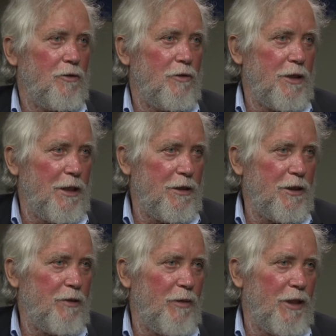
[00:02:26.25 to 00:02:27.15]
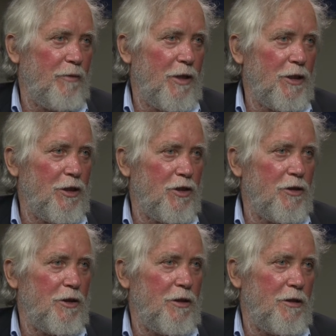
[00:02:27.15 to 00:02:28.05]
So then this
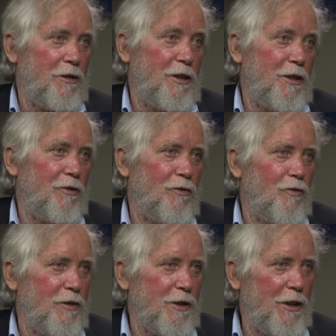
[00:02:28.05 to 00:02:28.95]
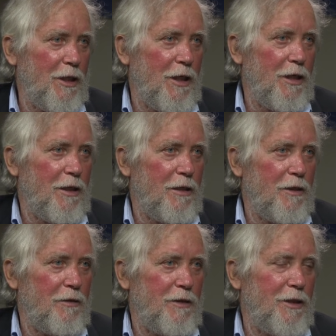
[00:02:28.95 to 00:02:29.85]
mathematician didn't
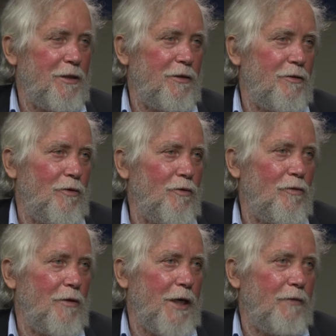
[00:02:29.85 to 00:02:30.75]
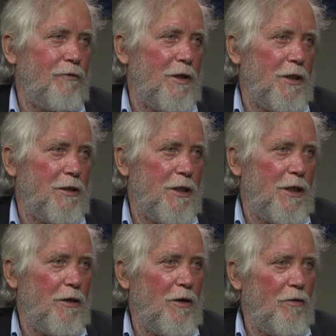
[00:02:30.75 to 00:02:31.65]
consider, didn't look after
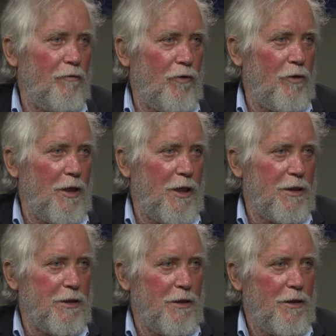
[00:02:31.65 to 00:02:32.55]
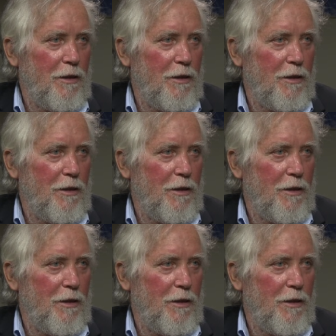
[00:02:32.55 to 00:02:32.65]
their own work as